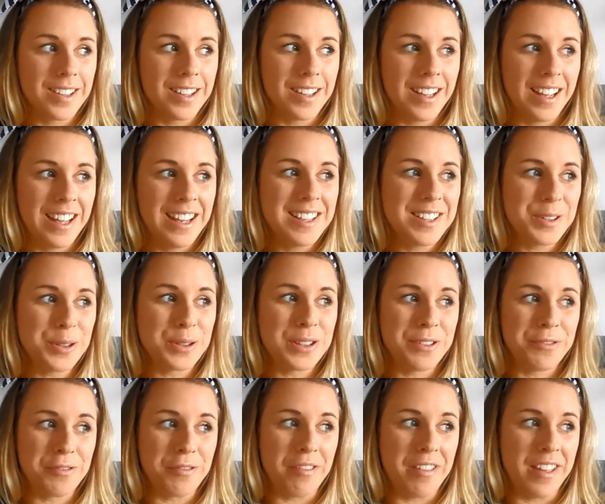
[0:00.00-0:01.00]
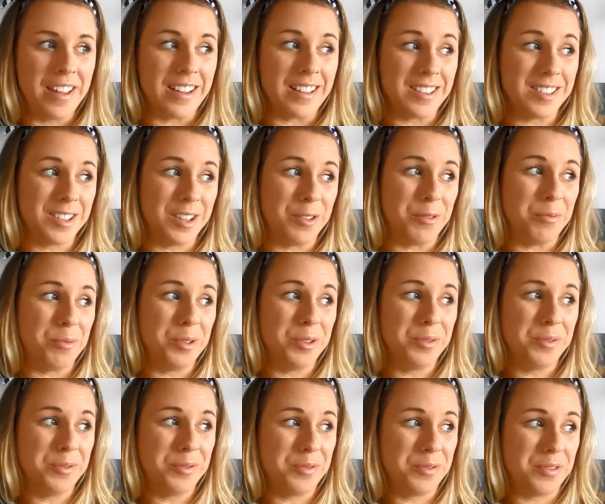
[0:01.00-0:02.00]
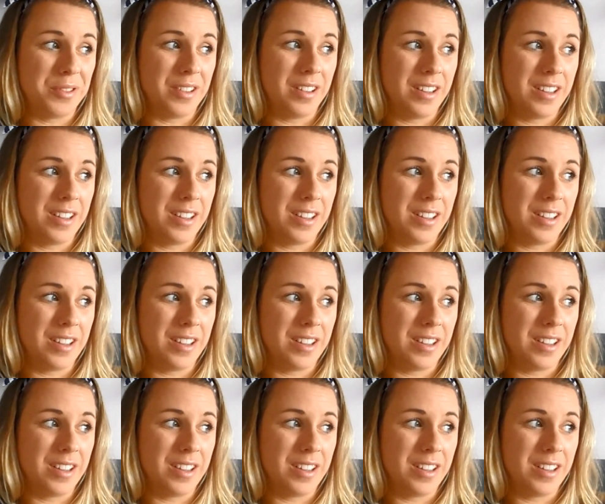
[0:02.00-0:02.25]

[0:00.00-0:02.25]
He saw different things, so one